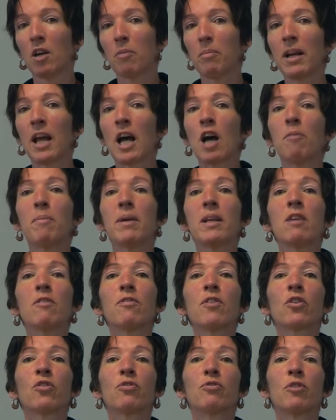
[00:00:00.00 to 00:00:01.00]
But how many of
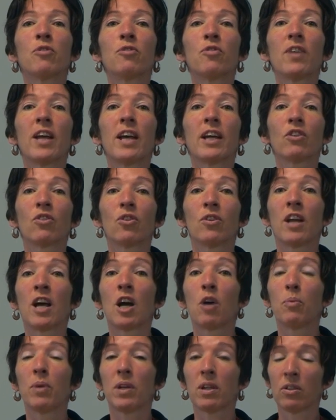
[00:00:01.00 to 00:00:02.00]
us reflect on
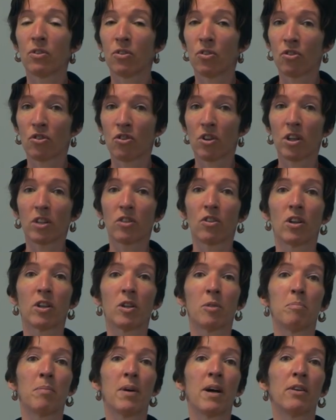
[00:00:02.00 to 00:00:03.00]
how we construct our
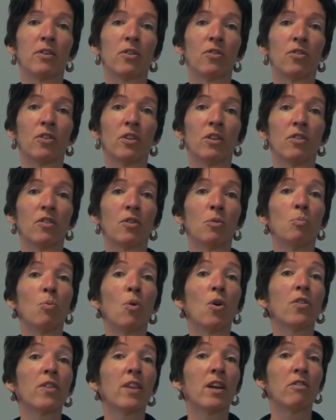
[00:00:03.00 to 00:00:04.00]
comparisons and
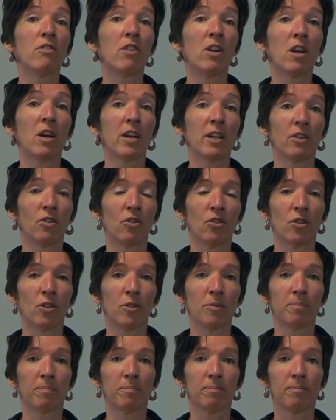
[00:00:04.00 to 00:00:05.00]
what they're reliant
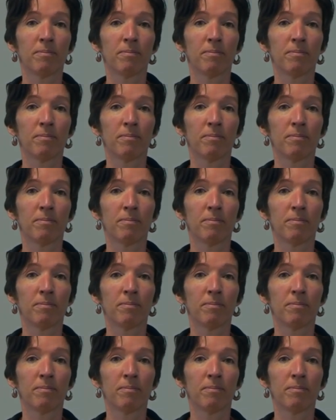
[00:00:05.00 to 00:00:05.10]
on?